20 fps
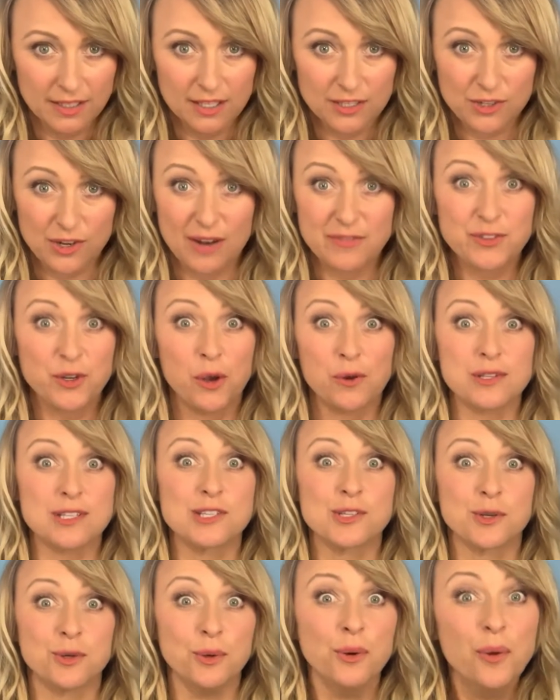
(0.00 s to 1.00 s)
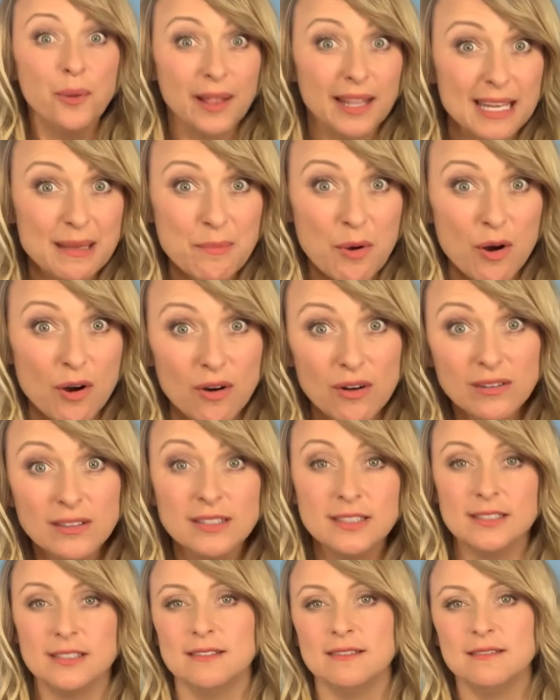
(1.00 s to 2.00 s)
Don't have to go to school anymore.
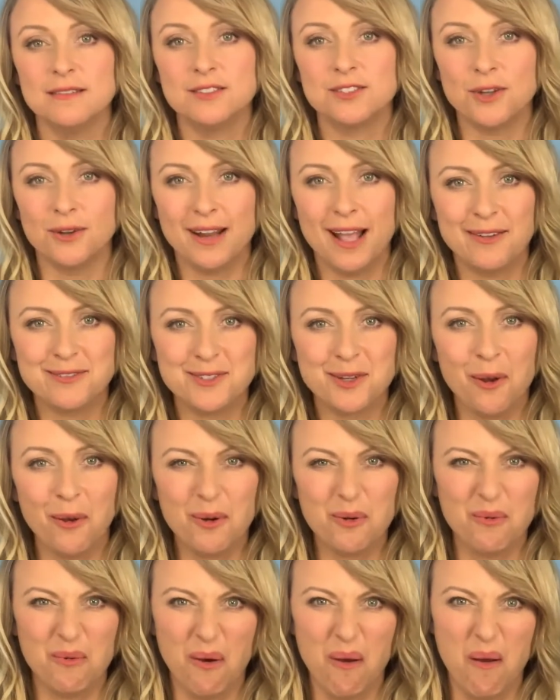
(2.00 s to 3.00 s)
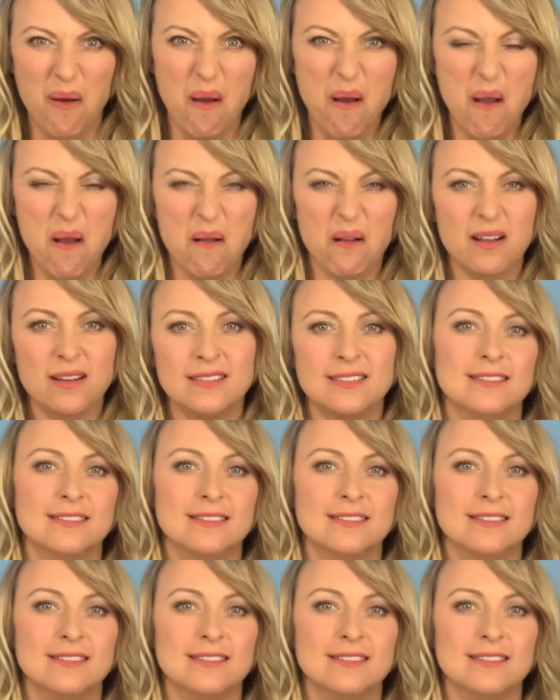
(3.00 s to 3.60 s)
Don't have to go to work.